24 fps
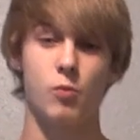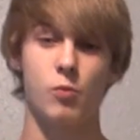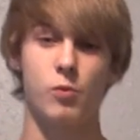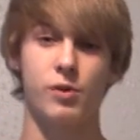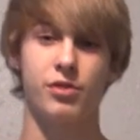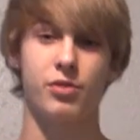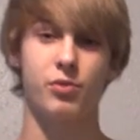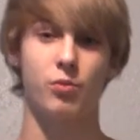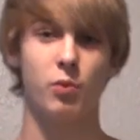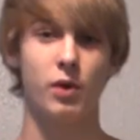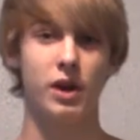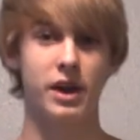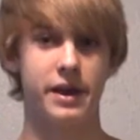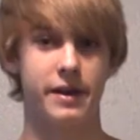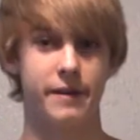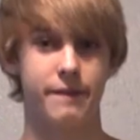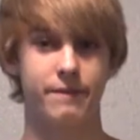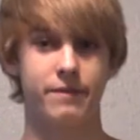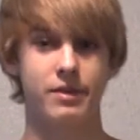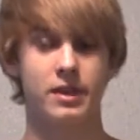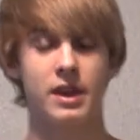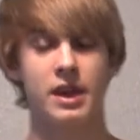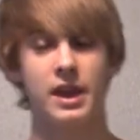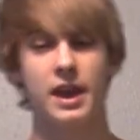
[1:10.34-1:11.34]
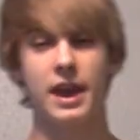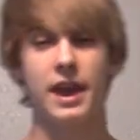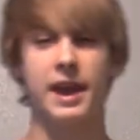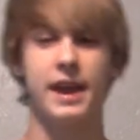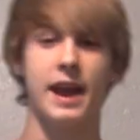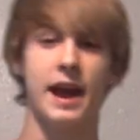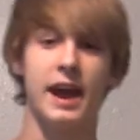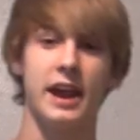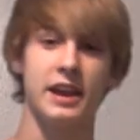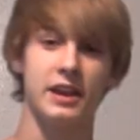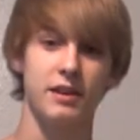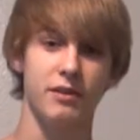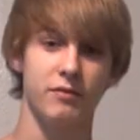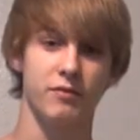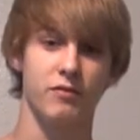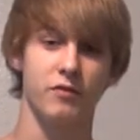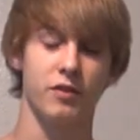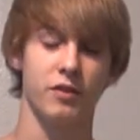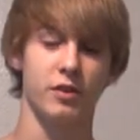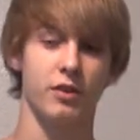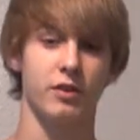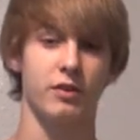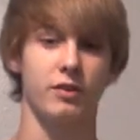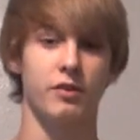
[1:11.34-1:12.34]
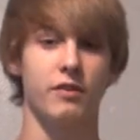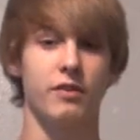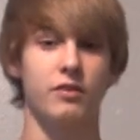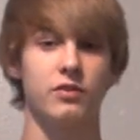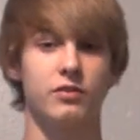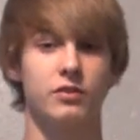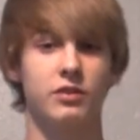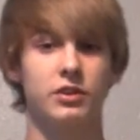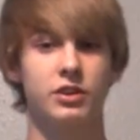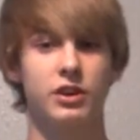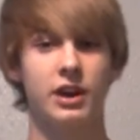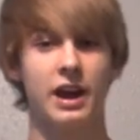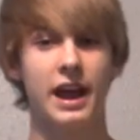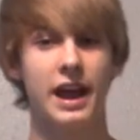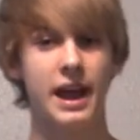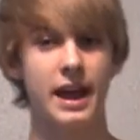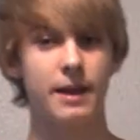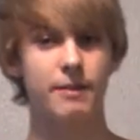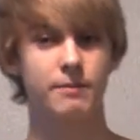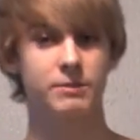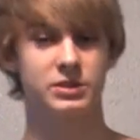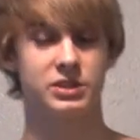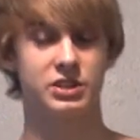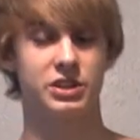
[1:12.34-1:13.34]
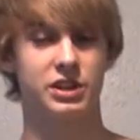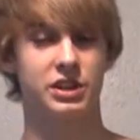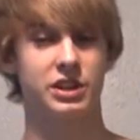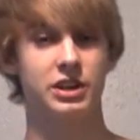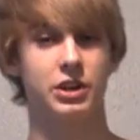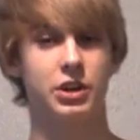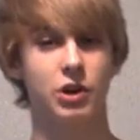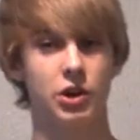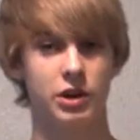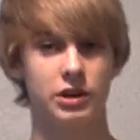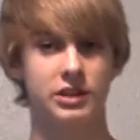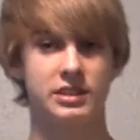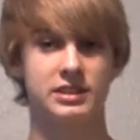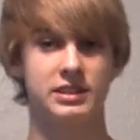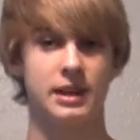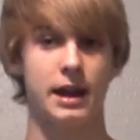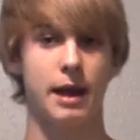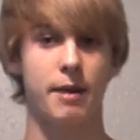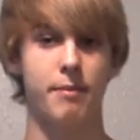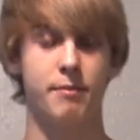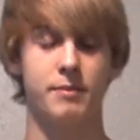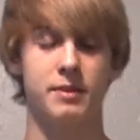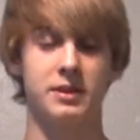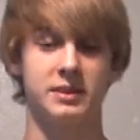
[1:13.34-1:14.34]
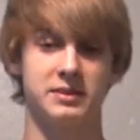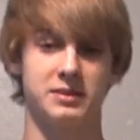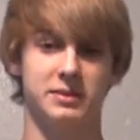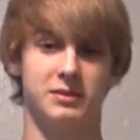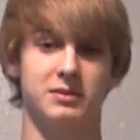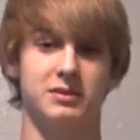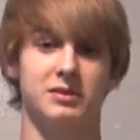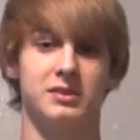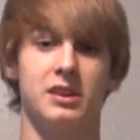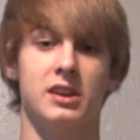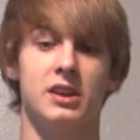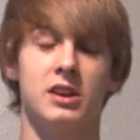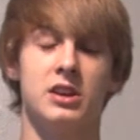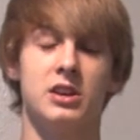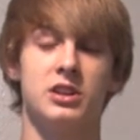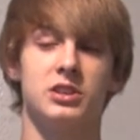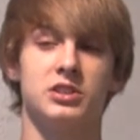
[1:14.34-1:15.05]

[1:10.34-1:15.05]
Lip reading: with weight. And for your abs, they're endurance type muscles.